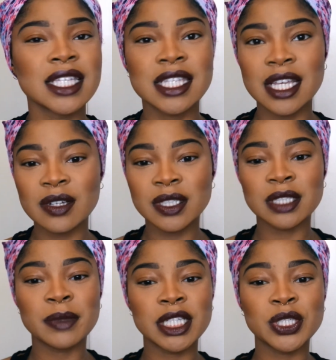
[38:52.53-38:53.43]
So
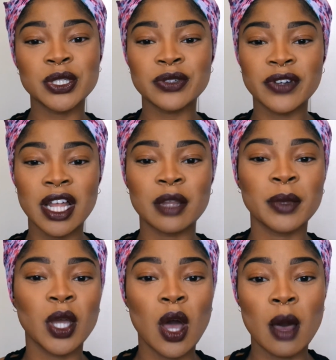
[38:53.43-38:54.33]
just make sure to follow
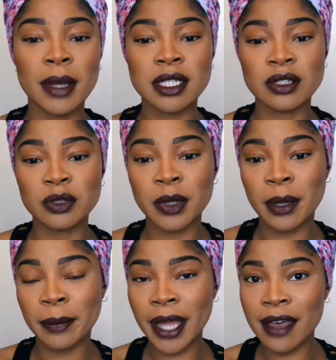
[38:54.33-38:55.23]
me on all my social
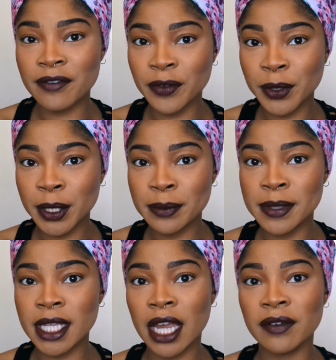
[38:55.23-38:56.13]
media
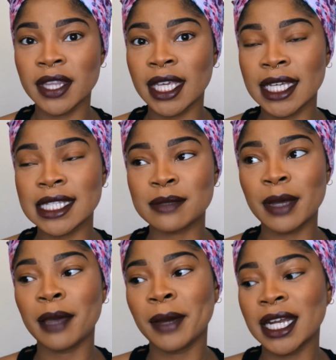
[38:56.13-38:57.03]
platforms. Everything is
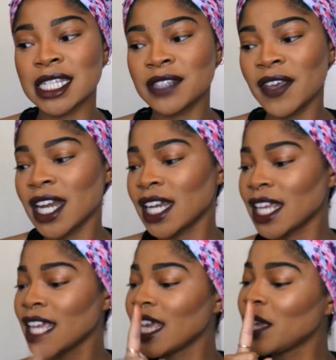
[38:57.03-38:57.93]
My Modest
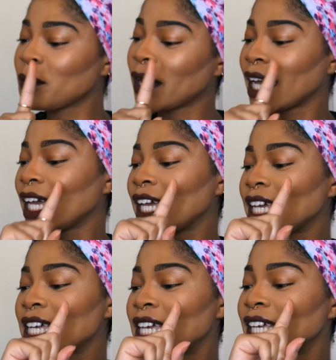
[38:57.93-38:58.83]
Vanity, my
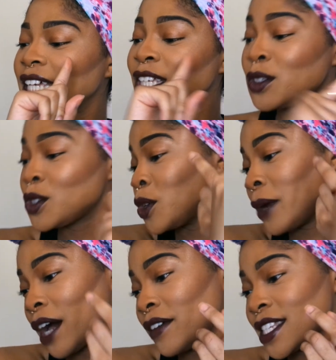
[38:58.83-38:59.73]
YouTube
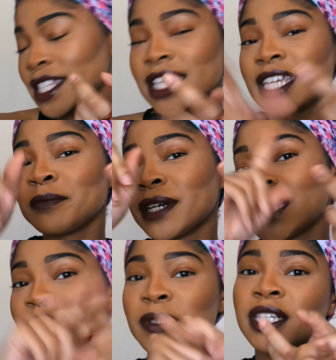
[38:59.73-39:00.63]
obviously,
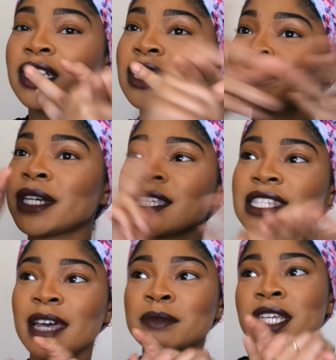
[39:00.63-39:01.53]
my Twitter, my
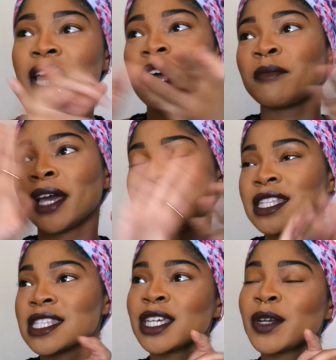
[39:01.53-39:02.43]
Snapchat, my
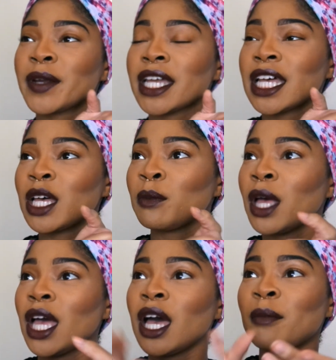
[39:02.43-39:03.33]
Instagram,
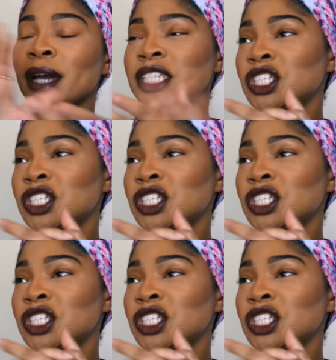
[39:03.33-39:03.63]
my